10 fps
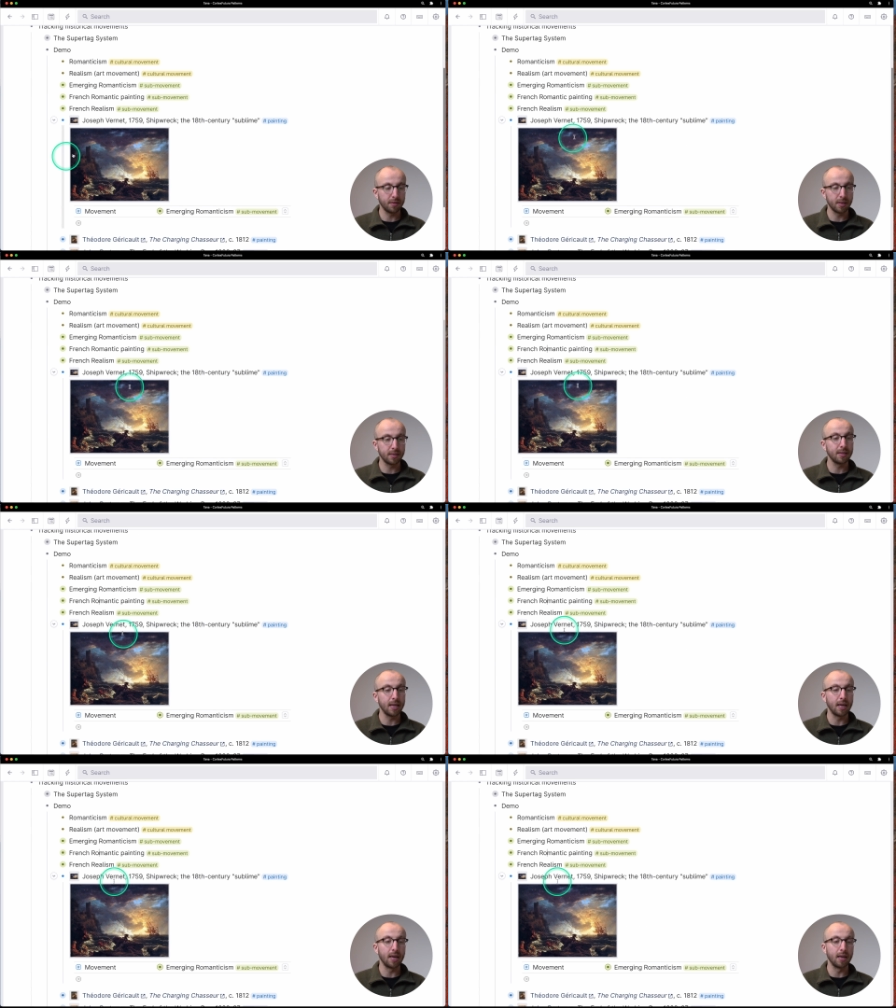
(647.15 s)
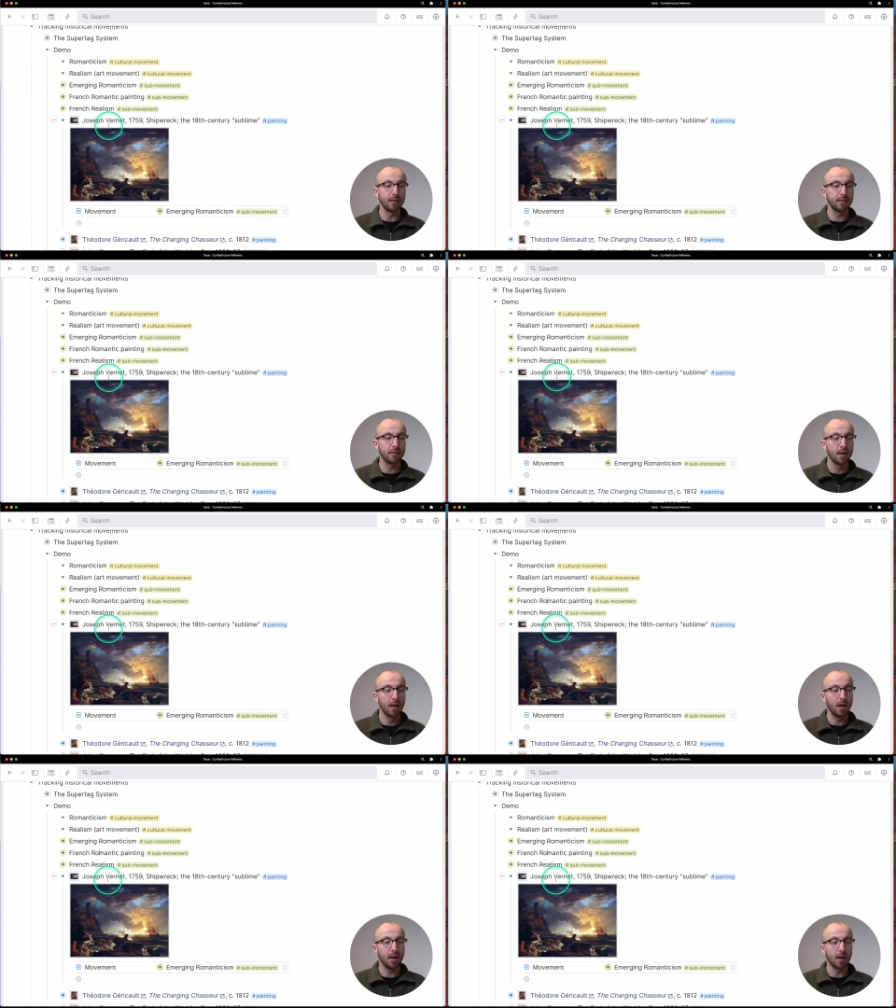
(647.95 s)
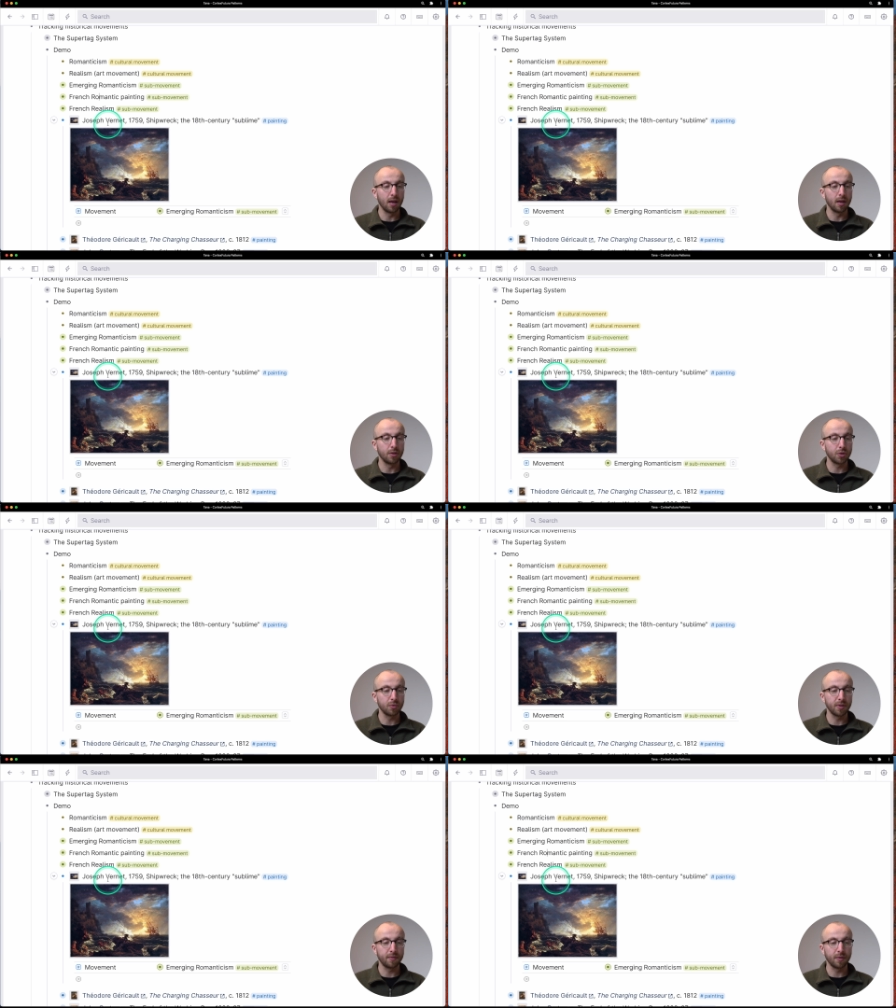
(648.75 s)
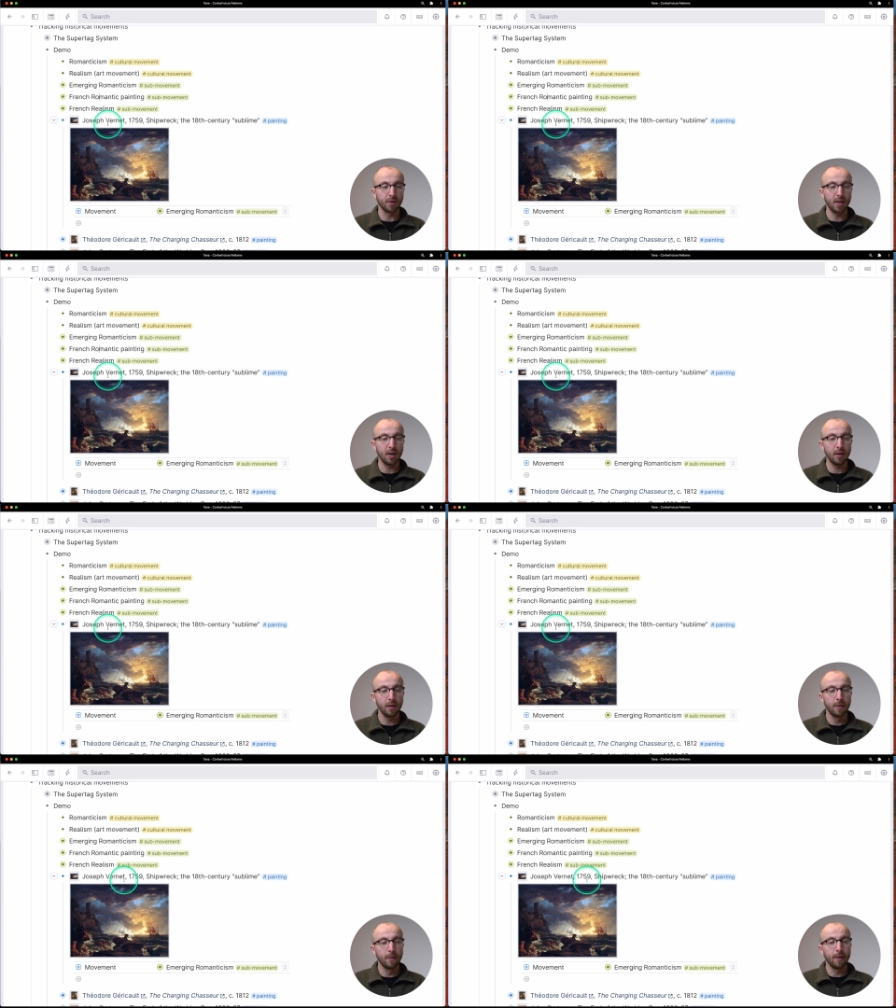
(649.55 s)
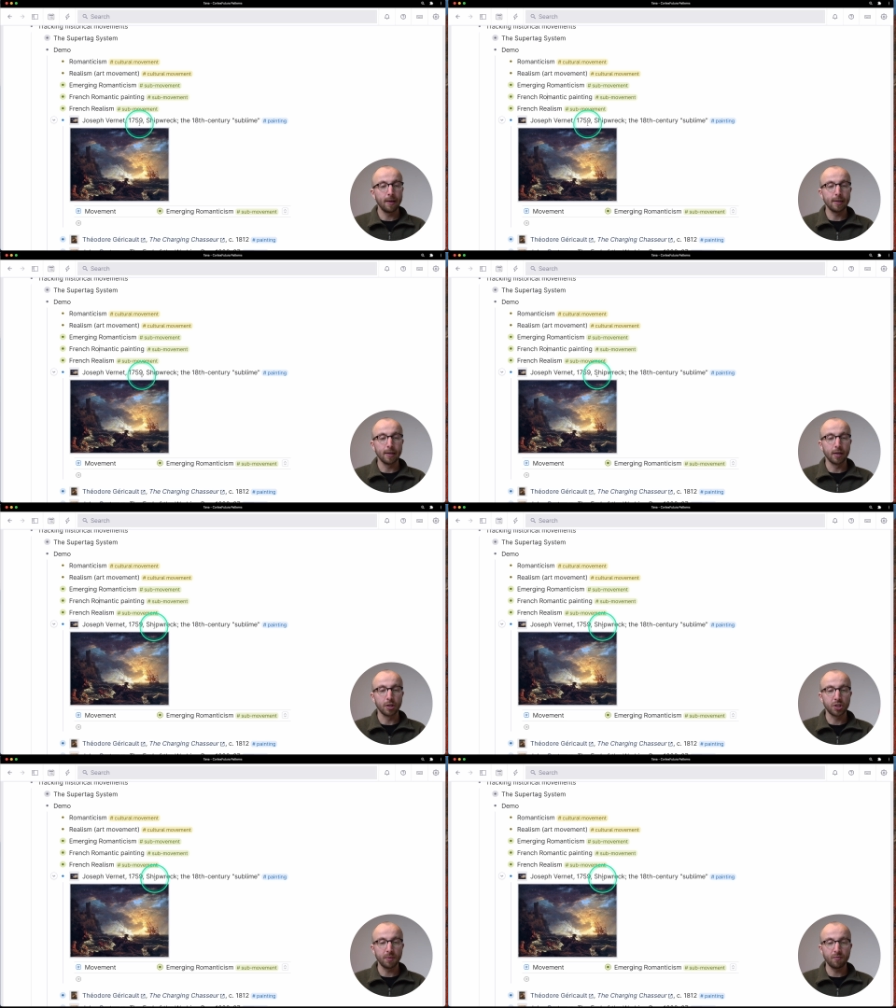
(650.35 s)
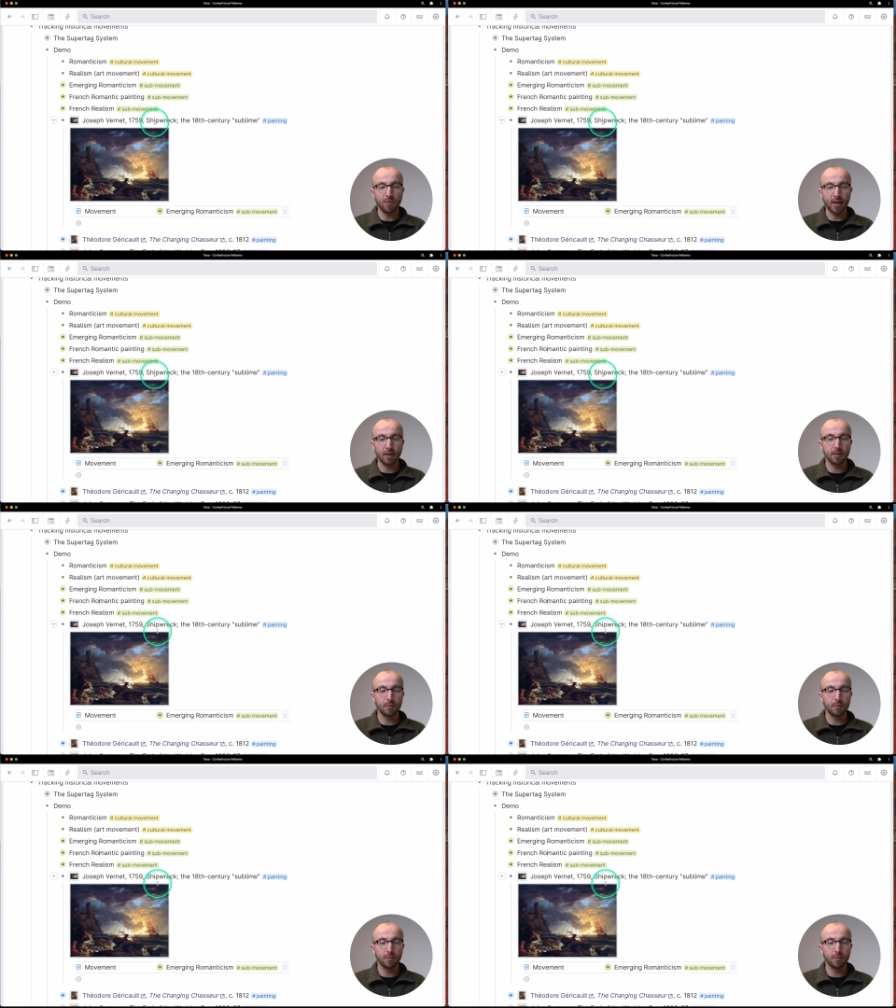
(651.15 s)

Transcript: This is uh, Joseph Fernet, uh, Shipwreck,